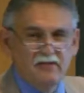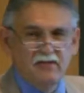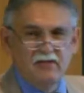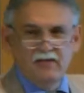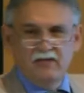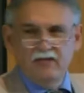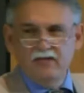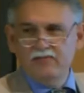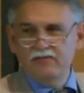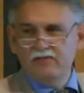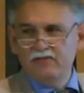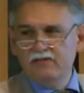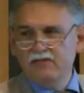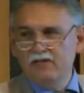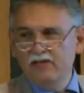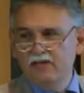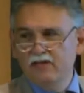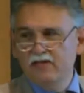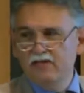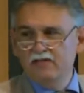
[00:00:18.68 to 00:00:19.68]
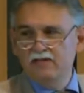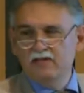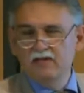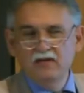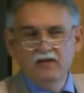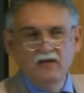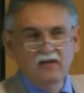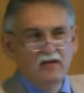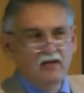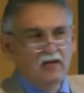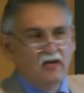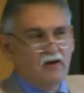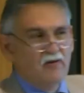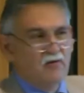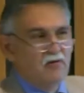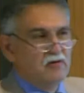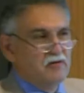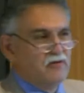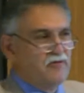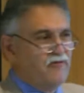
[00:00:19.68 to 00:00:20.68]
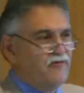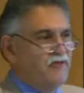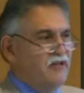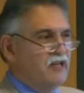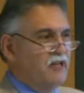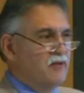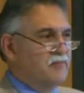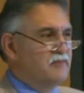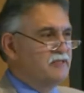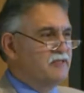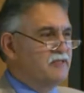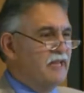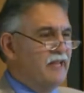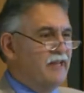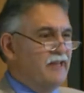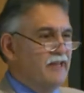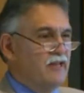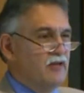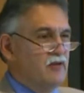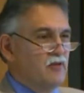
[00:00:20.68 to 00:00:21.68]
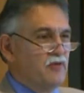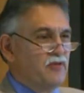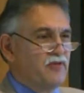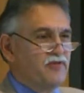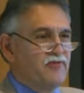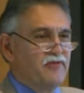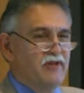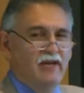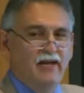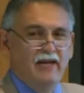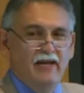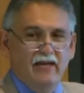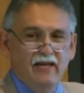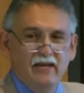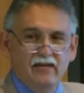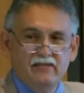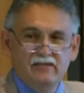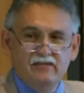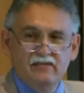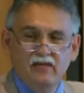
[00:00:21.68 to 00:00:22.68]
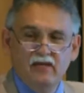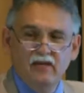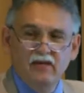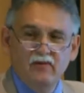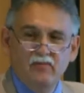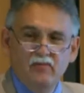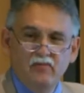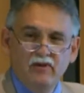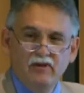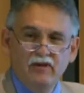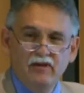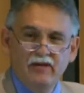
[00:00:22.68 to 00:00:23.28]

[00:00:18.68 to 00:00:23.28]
thing I have to say is I always feel I'm standing on three legs. Um, one